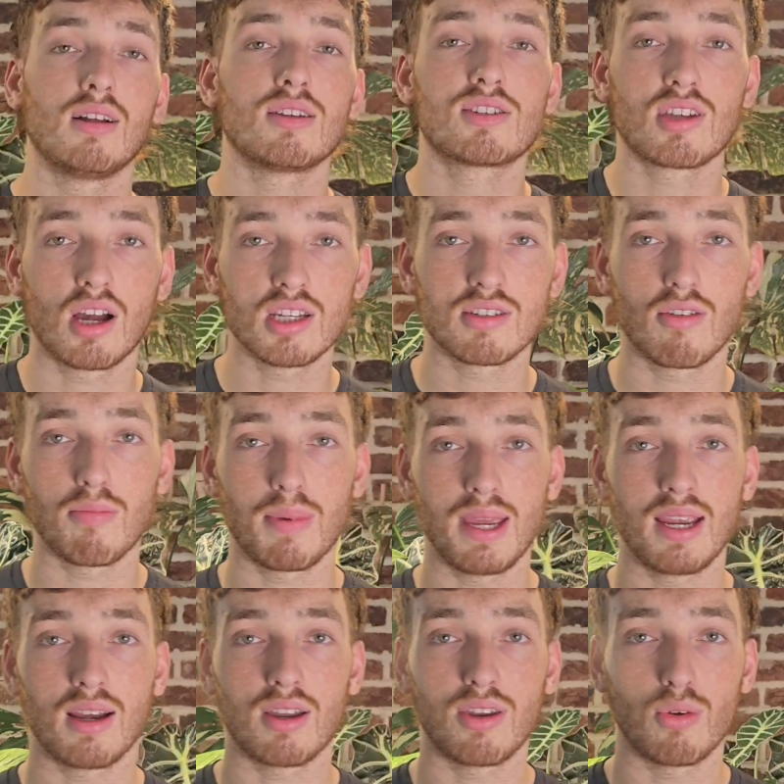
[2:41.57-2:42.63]
Signs of it
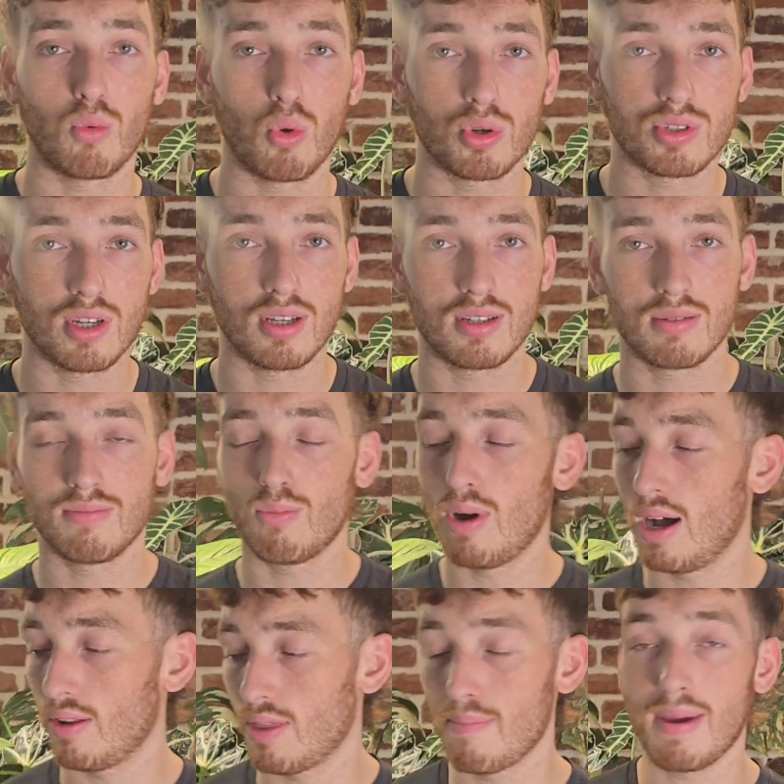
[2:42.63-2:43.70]
being underwatered,
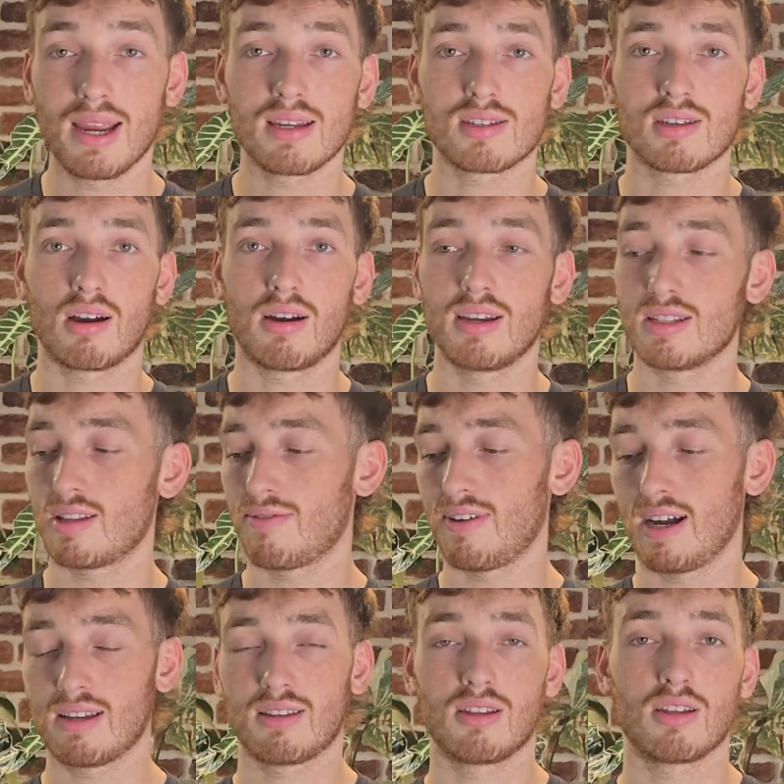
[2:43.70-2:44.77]
well, the main sign is the
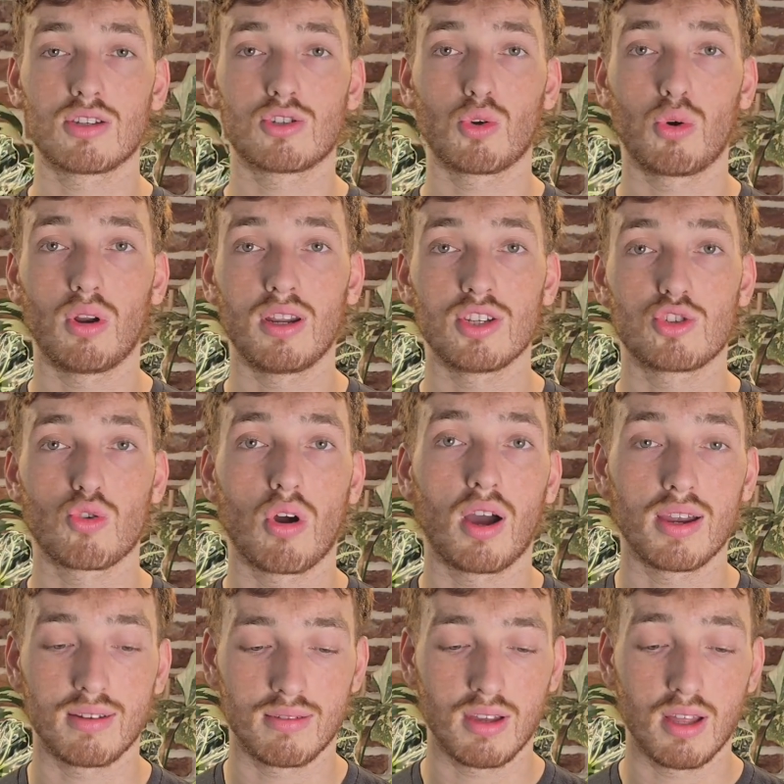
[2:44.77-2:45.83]
fact that the soil is
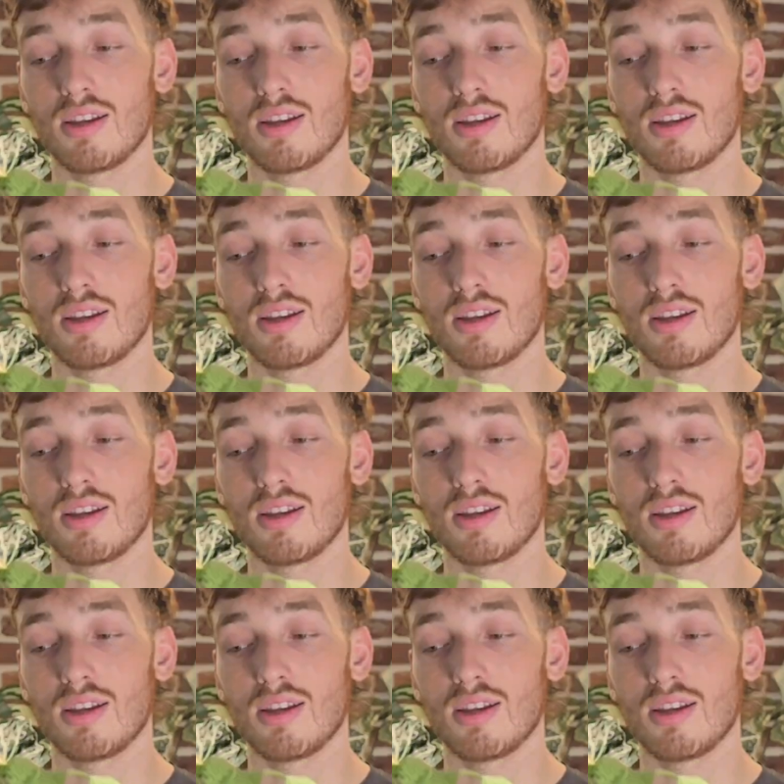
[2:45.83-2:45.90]
dry.